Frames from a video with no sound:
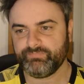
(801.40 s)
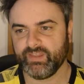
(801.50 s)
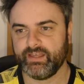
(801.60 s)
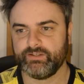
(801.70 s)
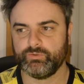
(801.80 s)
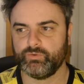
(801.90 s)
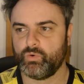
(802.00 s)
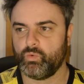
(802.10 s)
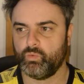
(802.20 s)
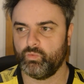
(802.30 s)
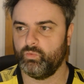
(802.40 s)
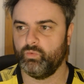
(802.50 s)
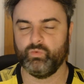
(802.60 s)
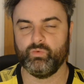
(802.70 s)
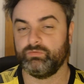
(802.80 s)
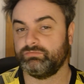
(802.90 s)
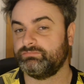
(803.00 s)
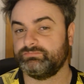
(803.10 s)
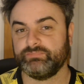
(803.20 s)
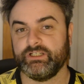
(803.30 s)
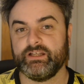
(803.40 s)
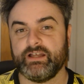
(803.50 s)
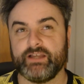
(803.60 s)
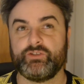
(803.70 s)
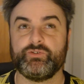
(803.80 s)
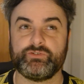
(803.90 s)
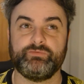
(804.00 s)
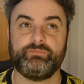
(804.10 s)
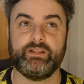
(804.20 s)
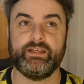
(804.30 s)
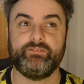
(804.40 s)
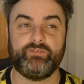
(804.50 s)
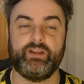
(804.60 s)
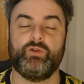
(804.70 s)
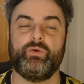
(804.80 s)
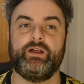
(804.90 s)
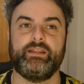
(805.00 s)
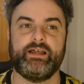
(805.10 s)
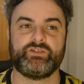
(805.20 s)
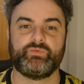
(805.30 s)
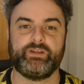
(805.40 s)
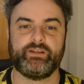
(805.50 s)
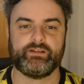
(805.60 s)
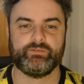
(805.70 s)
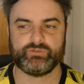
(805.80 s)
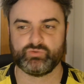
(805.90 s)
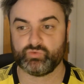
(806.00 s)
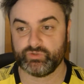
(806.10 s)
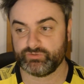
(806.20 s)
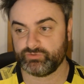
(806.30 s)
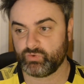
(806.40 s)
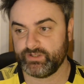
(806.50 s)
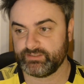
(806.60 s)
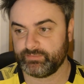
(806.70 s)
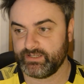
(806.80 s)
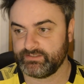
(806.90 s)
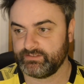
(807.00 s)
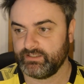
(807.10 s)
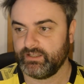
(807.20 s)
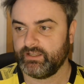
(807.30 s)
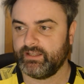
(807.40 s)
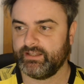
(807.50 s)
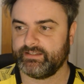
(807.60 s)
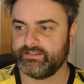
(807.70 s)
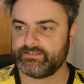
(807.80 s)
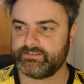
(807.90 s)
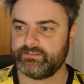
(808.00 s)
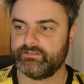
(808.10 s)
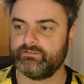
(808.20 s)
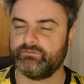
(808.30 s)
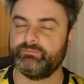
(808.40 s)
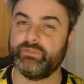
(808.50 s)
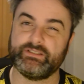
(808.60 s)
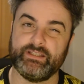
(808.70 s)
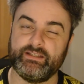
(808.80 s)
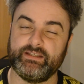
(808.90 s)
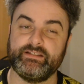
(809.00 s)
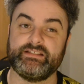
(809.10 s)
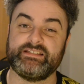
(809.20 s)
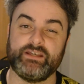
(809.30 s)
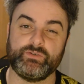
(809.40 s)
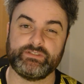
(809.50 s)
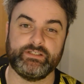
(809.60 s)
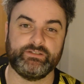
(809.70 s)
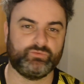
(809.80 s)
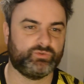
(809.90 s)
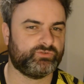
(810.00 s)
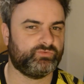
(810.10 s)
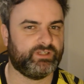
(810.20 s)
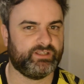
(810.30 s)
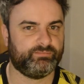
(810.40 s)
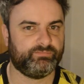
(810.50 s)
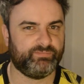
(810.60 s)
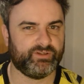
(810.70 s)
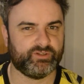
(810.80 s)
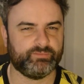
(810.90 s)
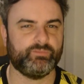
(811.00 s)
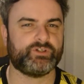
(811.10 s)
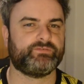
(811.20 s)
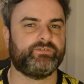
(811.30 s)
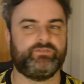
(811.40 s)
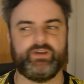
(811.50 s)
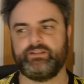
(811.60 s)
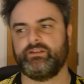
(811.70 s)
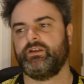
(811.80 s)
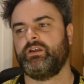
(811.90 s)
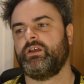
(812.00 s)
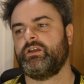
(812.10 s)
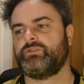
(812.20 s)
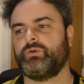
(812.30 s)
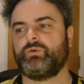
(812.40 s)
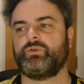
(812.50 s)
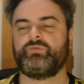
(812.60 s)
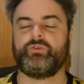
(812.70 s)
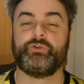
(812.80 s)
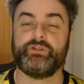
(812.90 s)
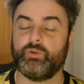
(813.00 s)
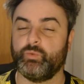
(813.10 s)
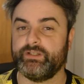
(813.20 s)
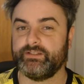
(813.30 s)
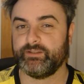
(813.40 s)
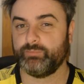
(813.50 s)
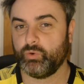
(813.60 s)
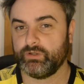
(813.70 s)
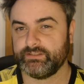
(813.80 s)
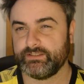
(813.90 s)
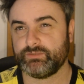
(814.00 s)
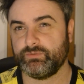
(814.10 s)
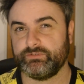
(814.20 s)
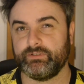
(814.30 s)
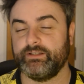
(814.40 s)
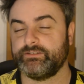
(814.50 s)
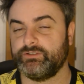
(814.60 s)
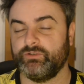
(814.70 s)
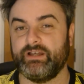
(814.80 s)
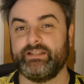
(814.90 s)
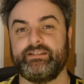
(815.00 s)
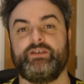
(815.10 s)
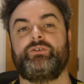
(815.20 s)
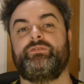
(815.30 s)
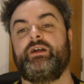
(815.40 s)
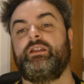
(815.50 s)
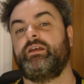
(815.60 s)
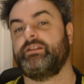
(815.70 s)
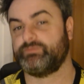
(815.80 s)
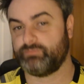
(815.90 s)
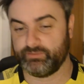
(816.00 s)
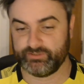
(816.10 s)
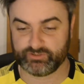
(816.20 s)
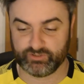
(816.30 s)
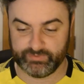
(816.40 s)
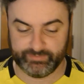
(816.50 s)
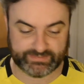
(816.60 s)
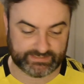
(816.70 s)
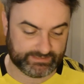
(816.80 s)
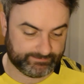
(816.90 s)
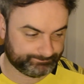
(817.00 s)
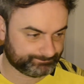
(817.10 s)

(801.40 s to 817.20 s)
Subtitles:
I don't know. I think Houston played very well last week, which was quite surprising but then again, San Jose wasn't really putting up much of a fight. So I'm going to go for a 2-0 win into Portland in this one. So I think Diego Vela is probably just going to be basically